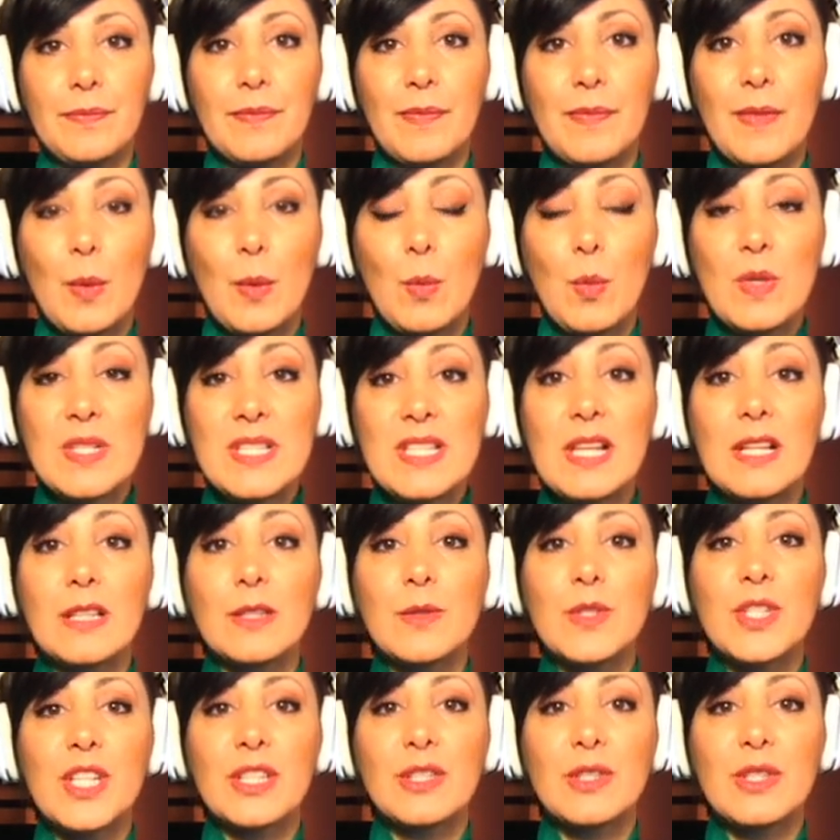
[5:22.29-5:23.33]
One
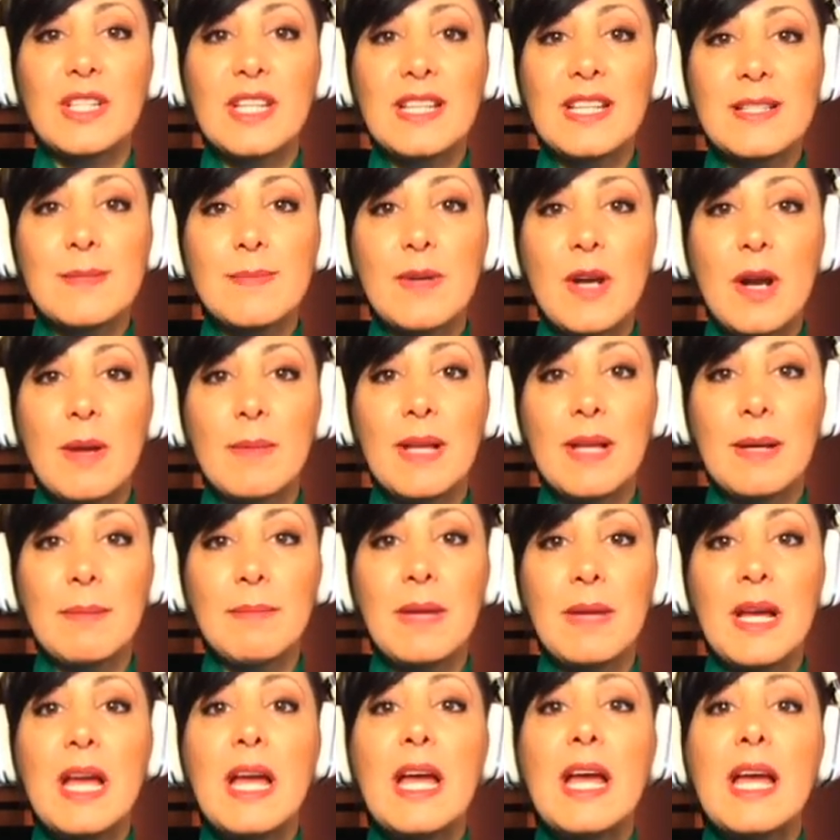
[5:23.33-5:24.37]
solution to this problem
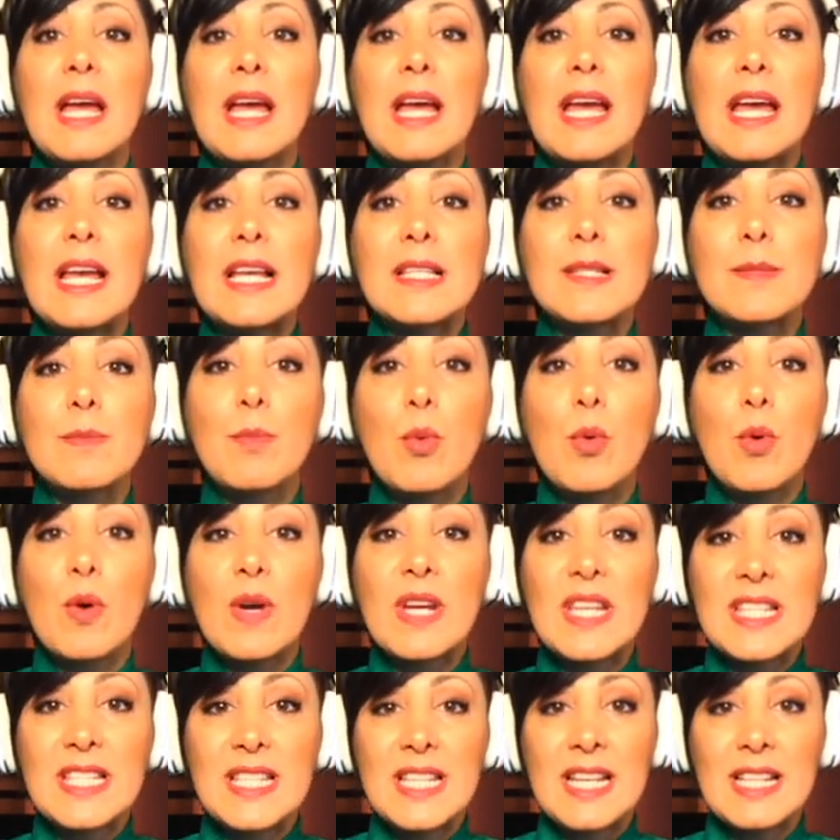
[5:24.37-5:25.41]
is
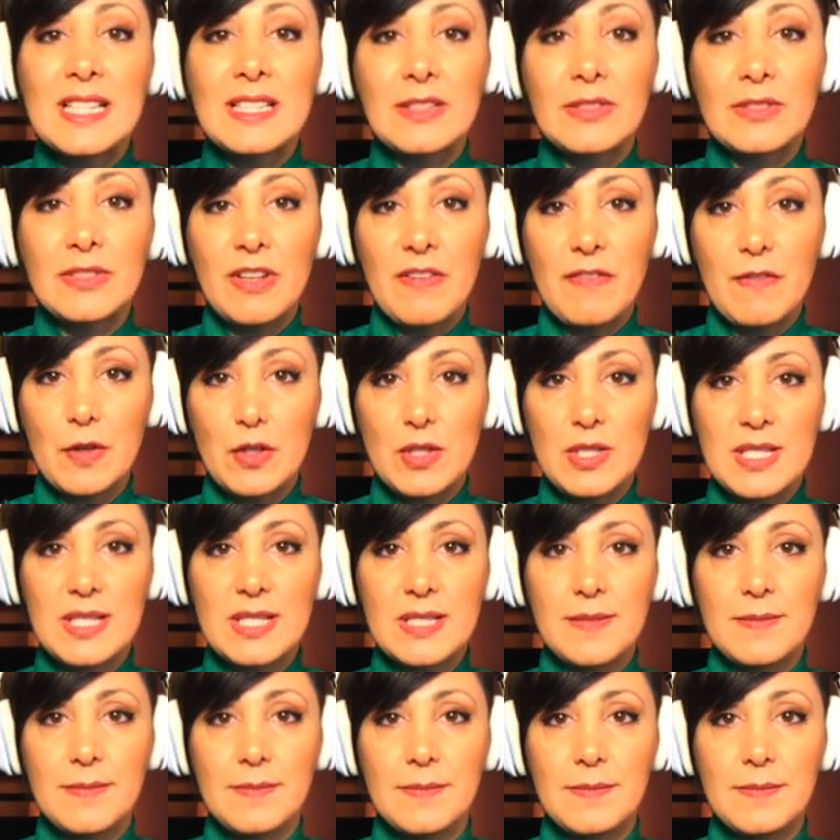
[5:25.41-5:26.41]
poisoned reverse,